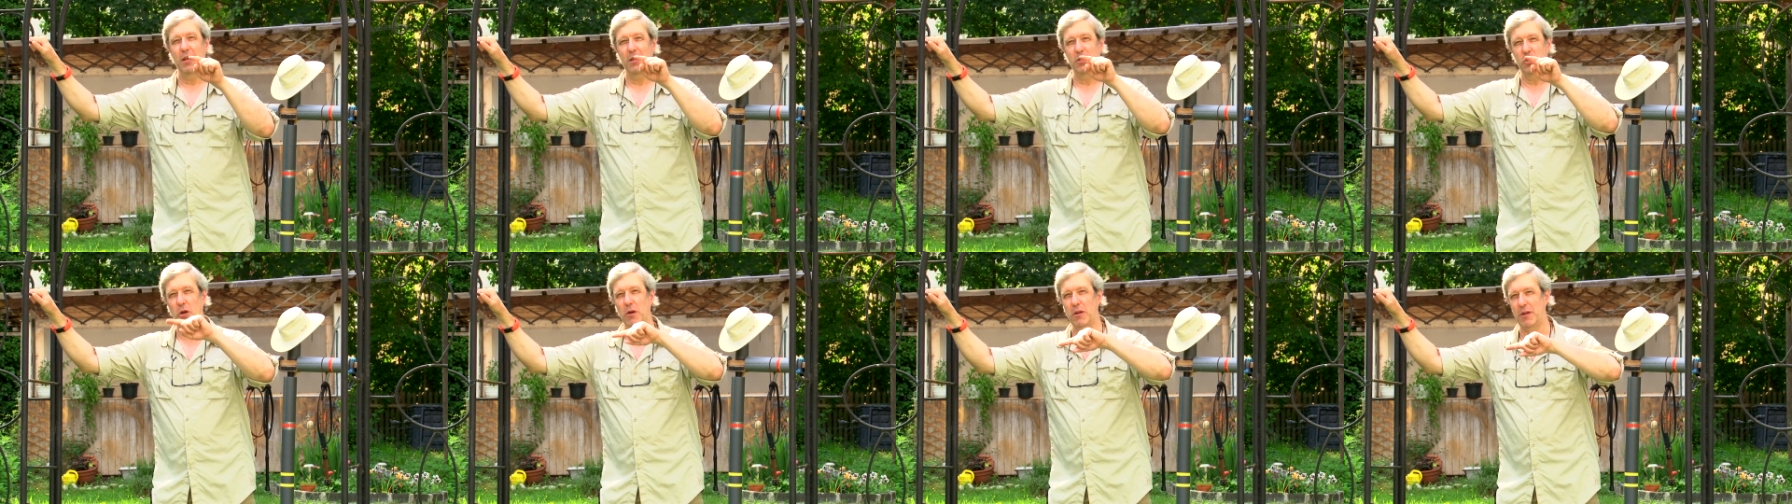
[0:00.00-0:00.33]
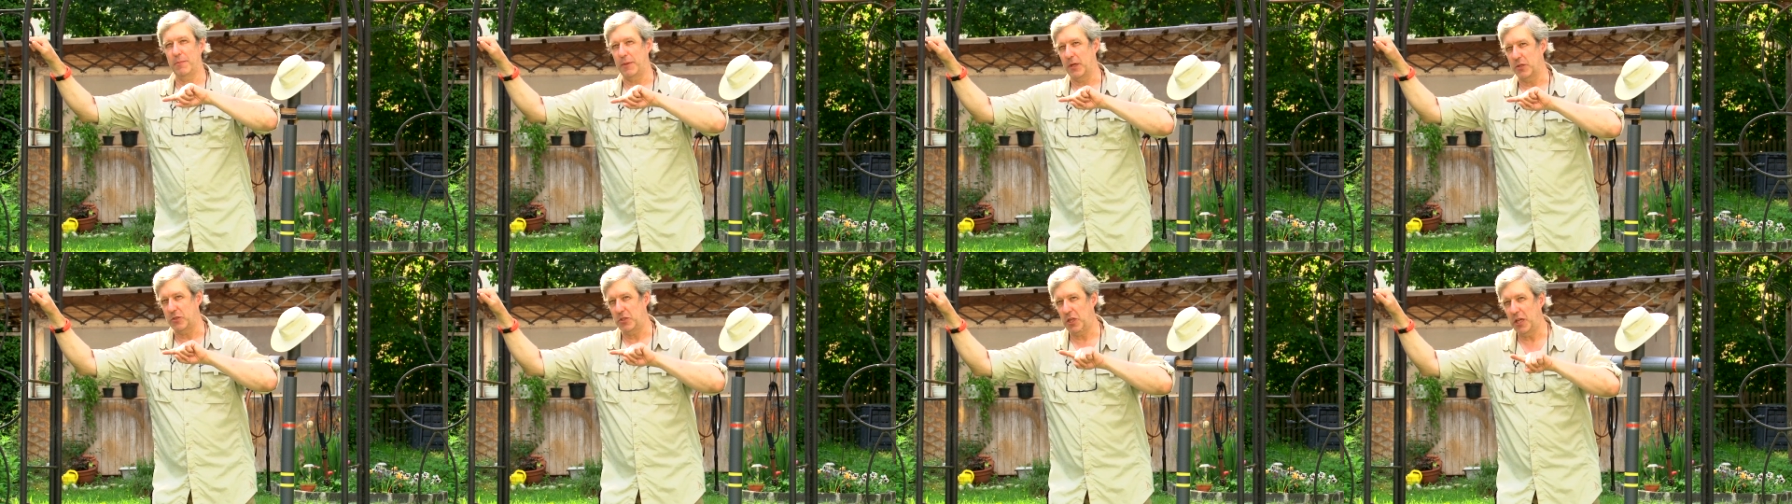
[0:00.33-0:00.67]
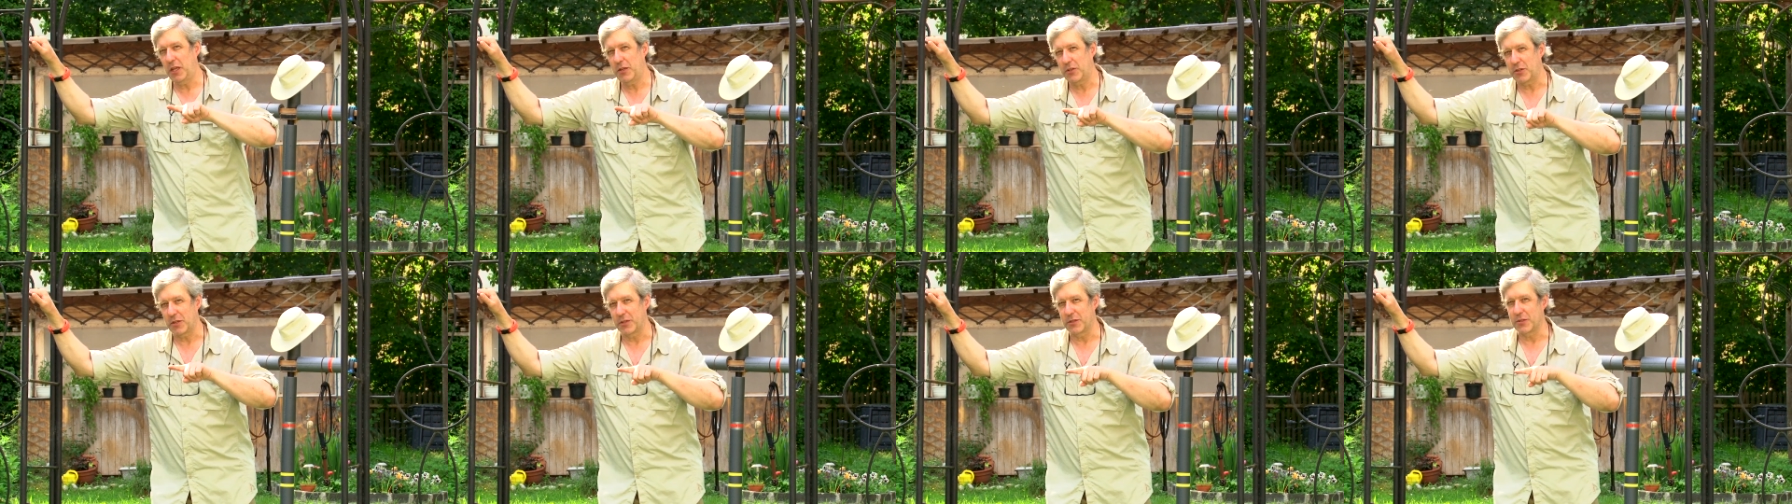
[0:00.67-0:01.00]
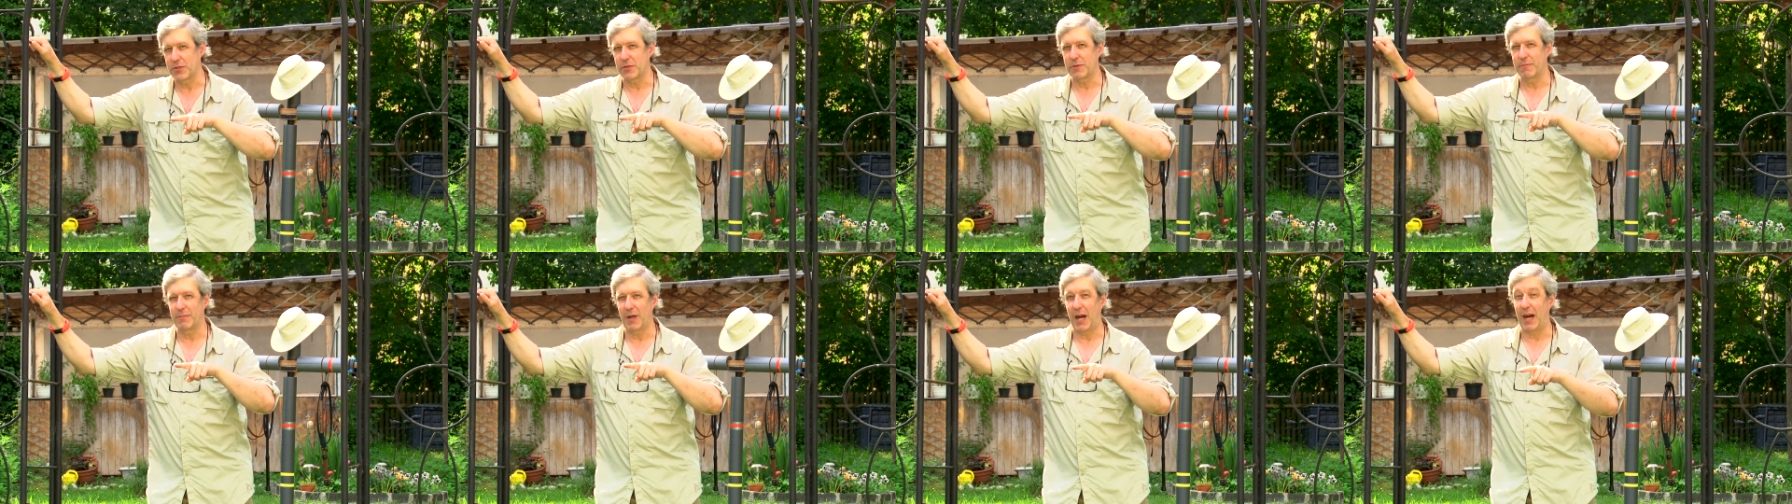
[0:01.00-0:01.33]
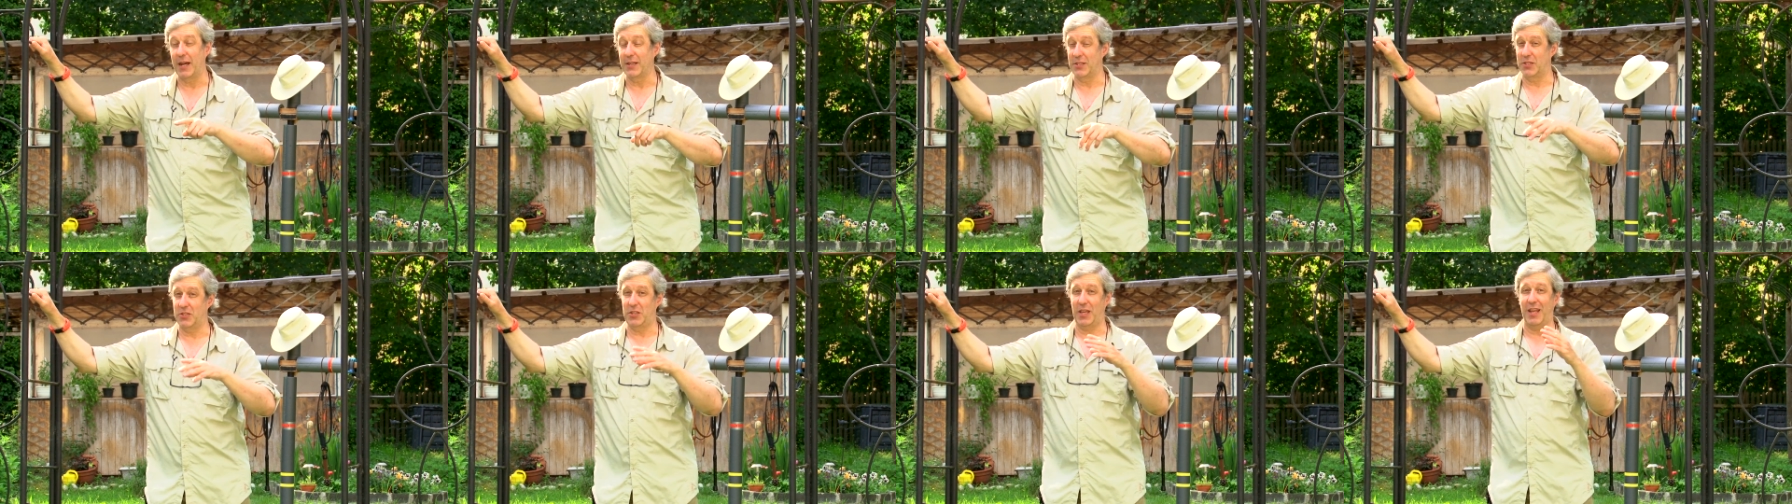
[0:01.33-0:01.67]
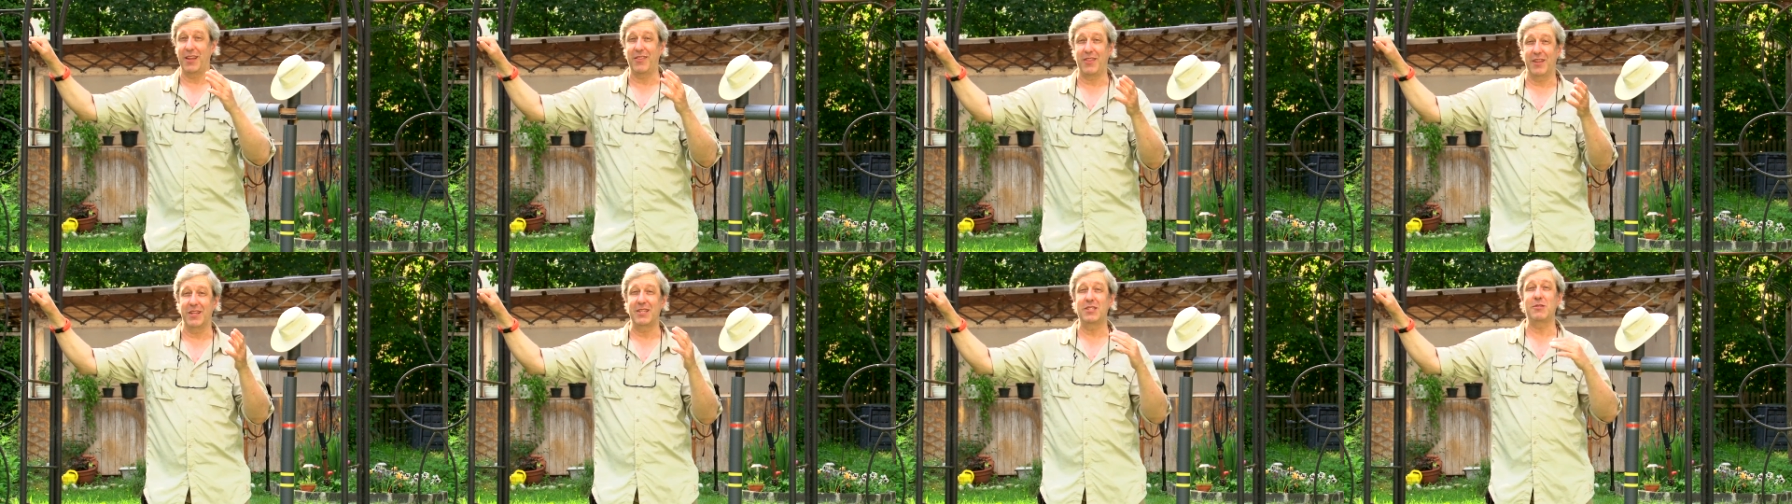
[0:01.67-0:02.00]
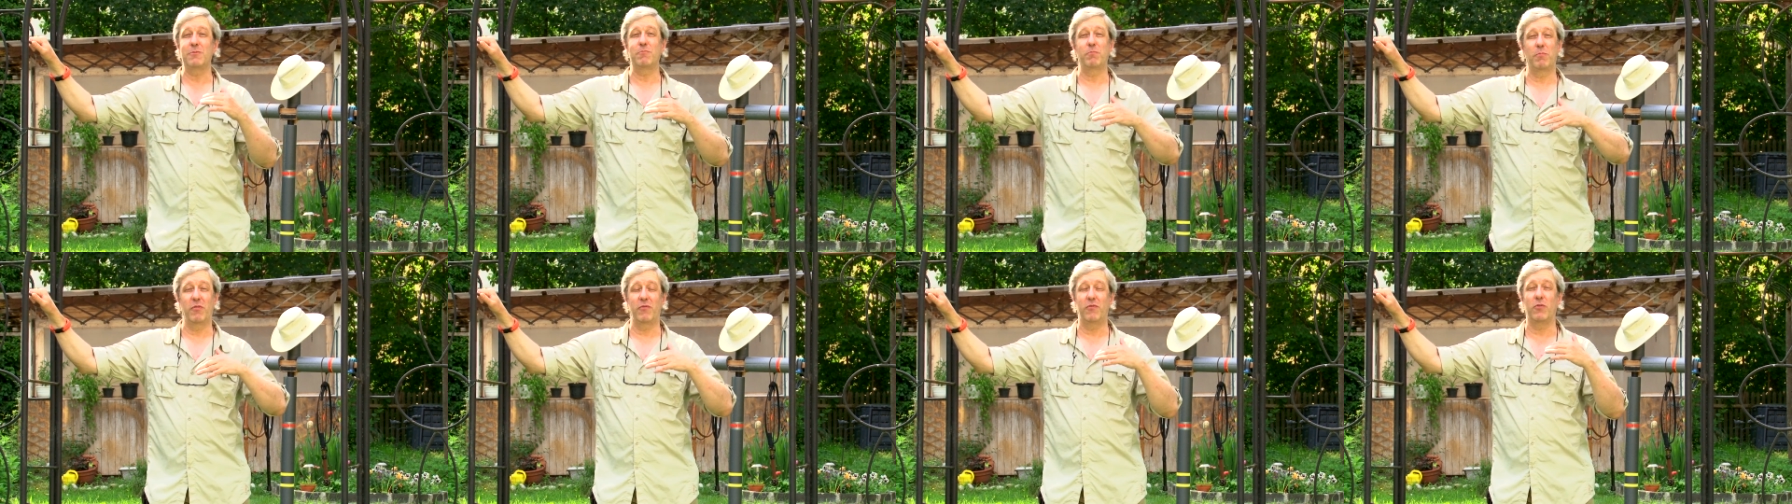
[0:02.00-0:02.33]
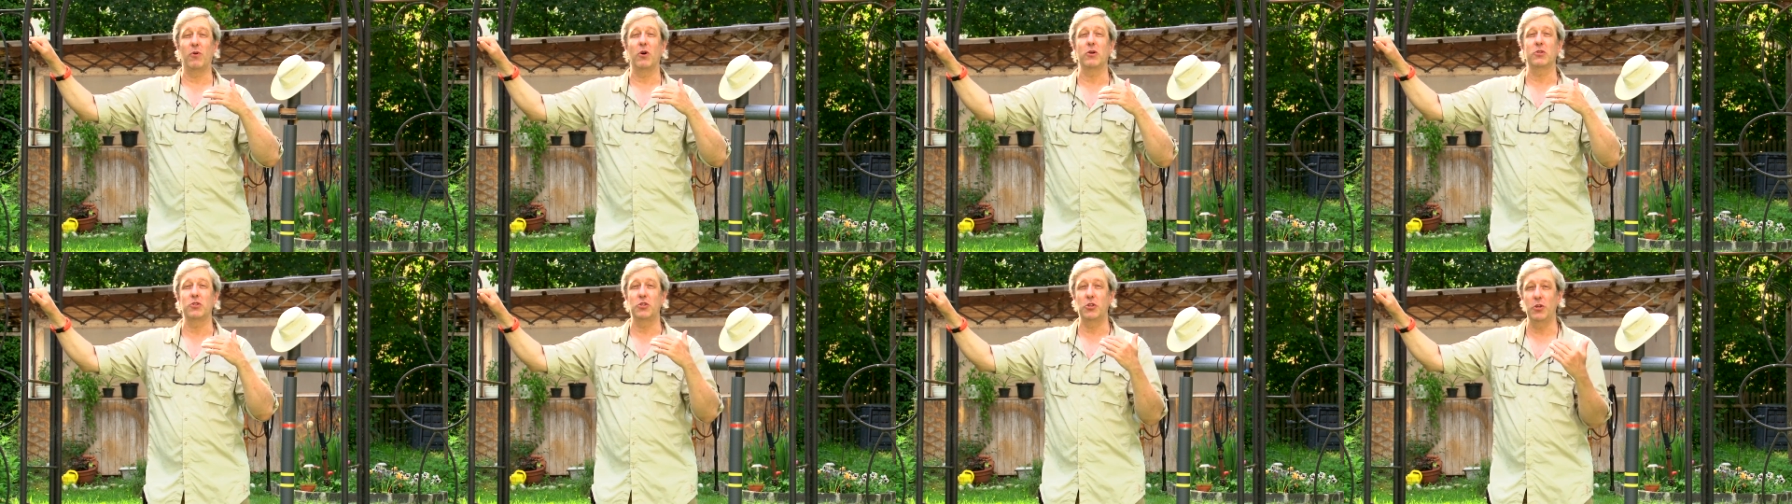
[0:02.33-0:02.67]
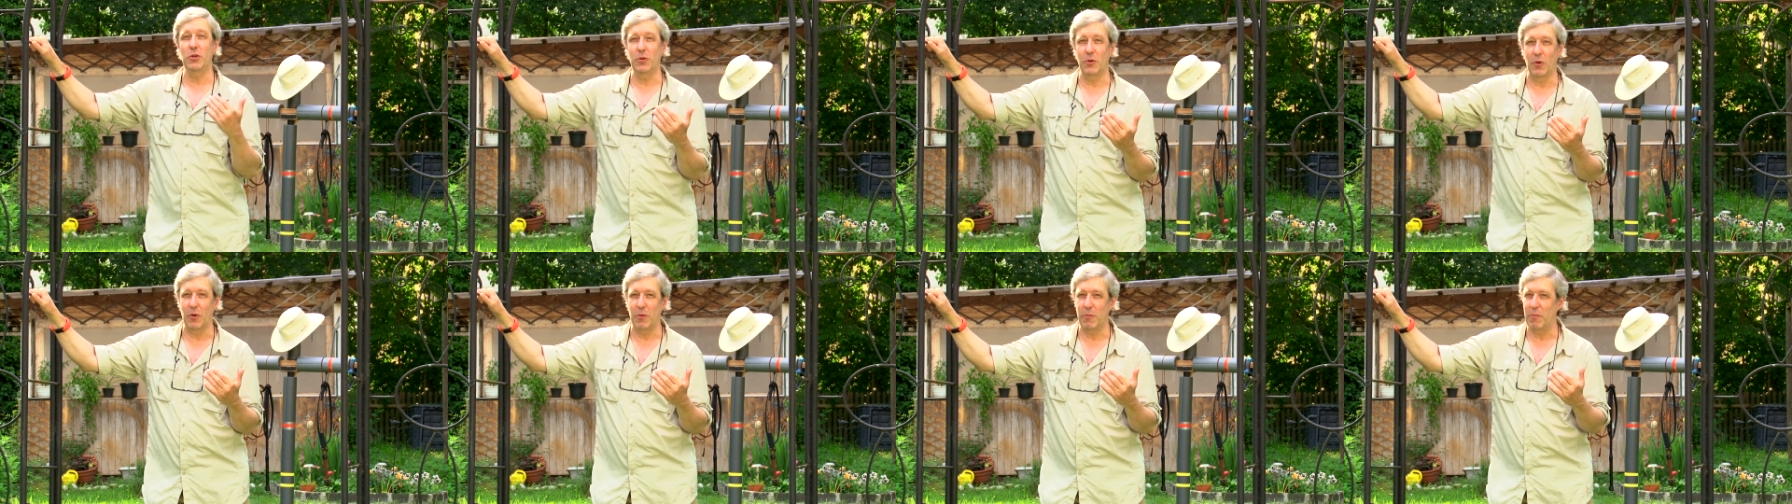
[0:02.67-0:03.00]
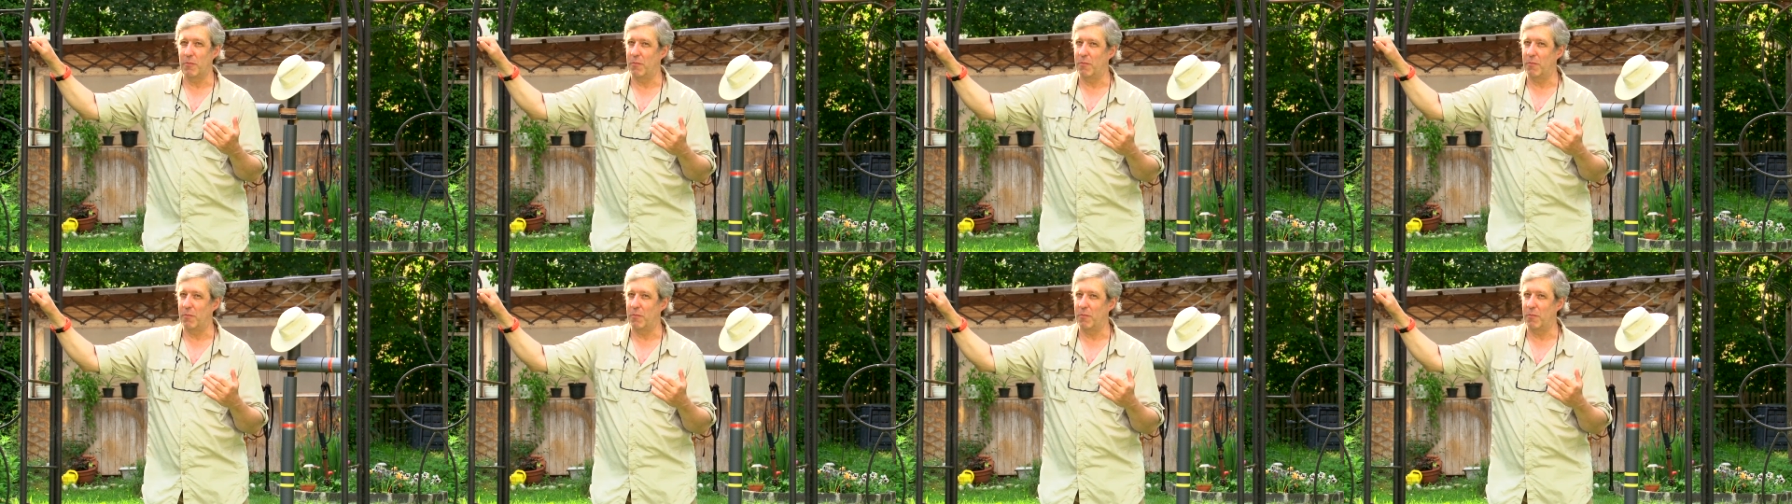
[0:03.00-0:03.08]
Talking about teachers, I said this before too,